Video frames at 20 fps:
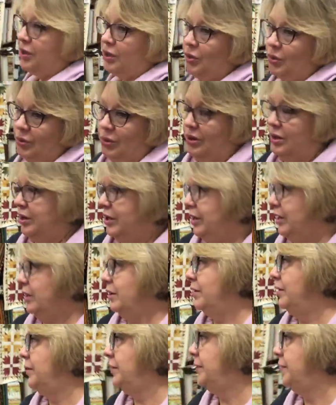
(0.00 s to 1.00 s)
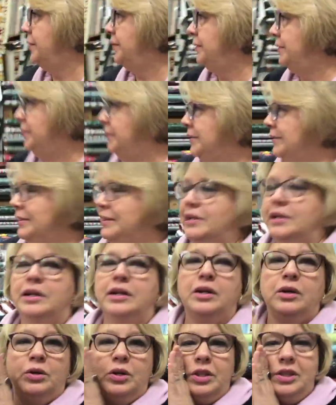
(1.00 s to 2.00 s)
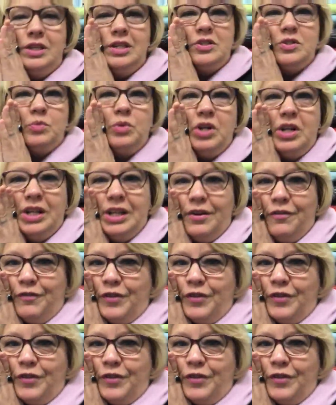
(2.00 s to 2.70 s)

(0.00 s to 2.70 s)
the corner here. This, we're going to get